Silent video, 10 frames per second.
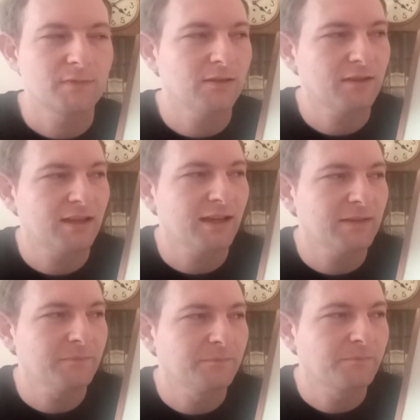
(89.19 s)

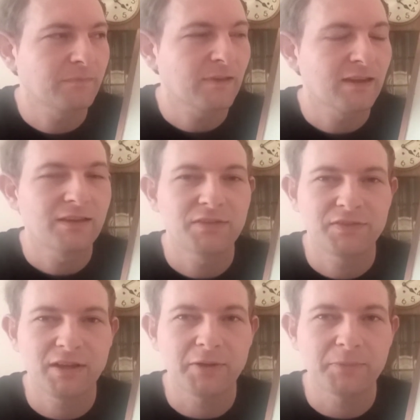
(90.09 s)
Okay,
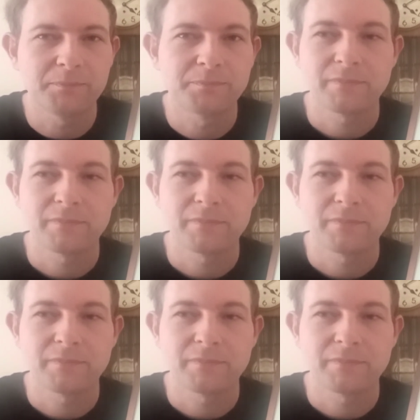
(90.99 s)
so I'm